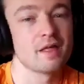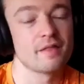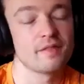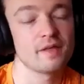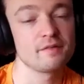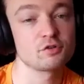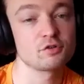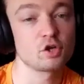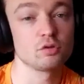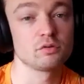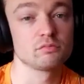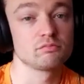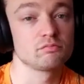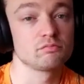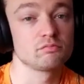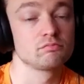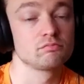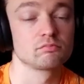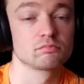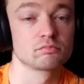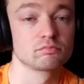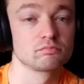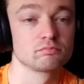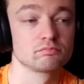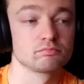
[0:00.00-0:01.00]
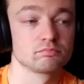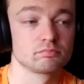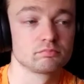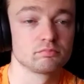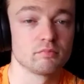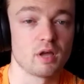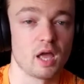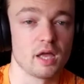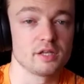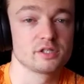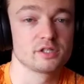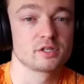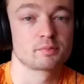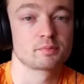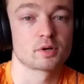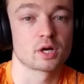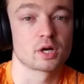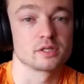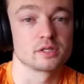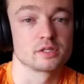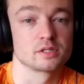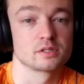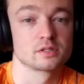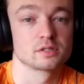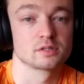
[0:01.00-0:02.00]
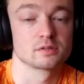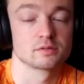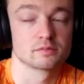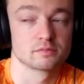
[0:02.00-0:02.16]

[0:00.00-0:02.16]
they've gone enterprise.